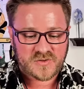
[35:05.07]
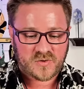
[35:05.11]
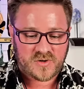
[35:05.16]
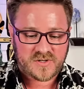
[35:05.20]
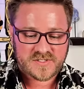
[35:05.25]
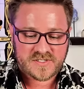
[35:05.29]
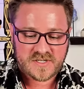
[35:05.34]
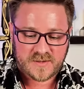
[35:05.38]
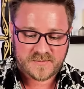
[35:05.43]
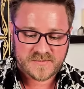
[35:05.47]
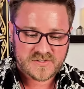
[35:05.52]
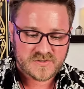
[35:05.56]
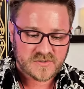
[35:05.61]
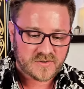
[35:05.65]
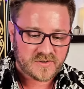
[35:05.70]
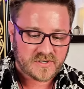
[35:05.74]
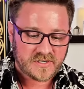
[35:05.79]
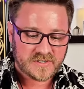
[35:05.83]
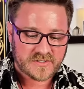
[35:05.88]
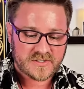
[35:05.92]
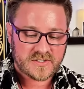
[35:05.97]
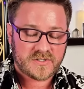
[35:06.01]
Swords comes through
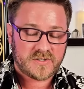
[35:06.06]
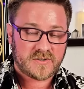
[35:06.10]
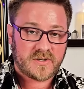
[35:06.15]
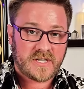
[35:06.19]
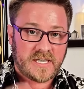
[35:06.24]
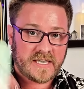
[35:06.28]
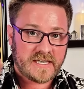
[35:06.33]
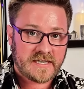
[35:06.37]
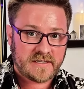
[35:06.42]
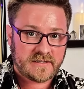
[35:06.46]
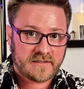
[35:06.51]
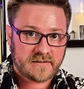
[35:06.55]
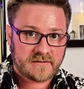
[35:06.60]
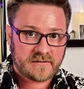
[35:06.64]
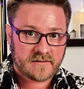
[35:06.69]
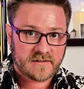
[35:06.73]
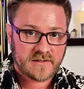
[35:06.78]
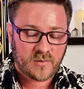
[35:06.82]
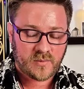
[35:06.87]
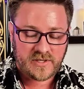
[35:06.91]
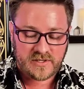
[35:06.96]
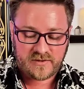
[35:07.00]
here too,
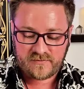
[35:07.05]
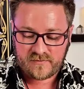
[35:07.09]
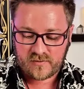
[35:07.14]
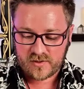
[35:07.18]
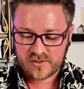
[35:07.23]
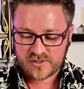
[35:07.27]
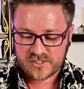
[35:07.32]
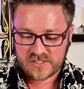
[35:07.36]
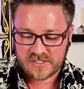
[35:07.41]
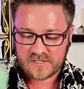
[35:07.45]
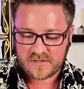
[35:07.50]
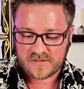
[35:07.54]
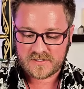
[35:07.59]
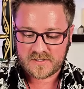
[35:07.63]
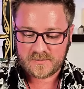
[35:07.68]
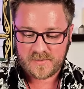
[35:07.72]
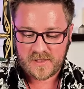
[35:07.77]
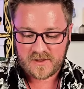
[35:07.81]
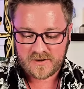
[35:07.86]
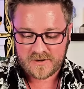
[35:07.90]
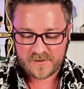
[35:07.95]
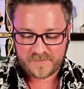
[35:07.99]
and the Wheel of Fortune here at the
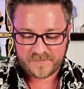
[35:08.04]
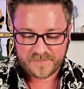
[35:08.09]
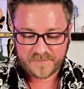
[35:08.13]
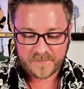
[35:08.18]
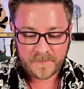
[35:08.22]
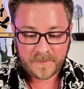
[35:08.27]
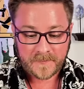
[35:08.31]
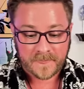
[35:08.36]
bottom.